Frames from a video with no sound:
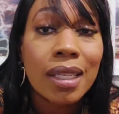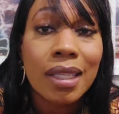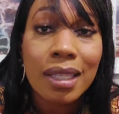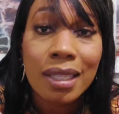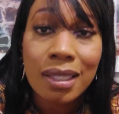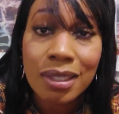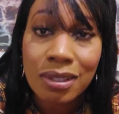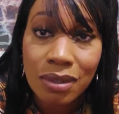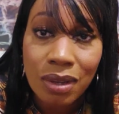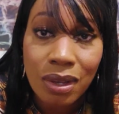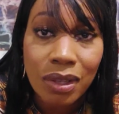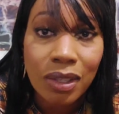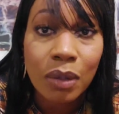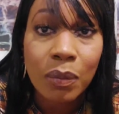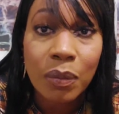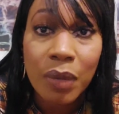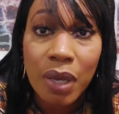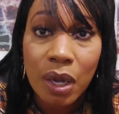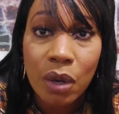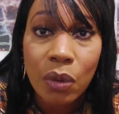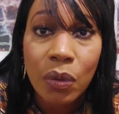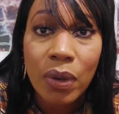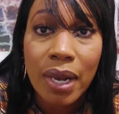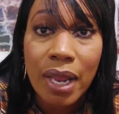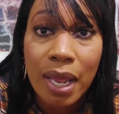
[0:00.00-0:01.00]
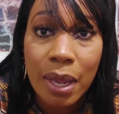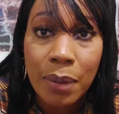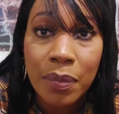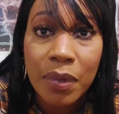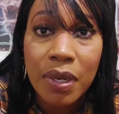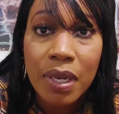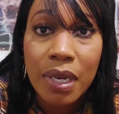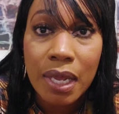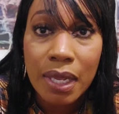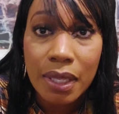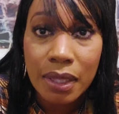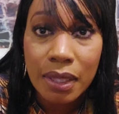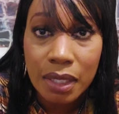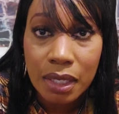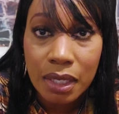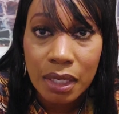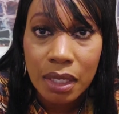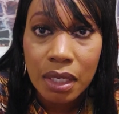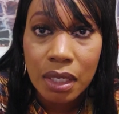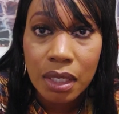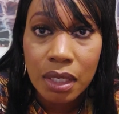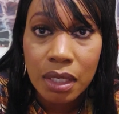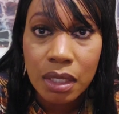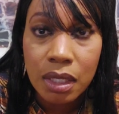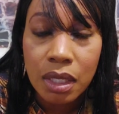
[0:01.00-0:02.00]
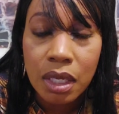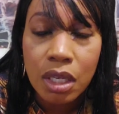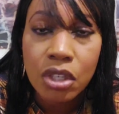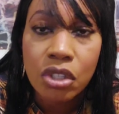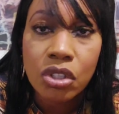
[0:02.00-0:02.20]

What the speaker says: It's all about what happened at the end.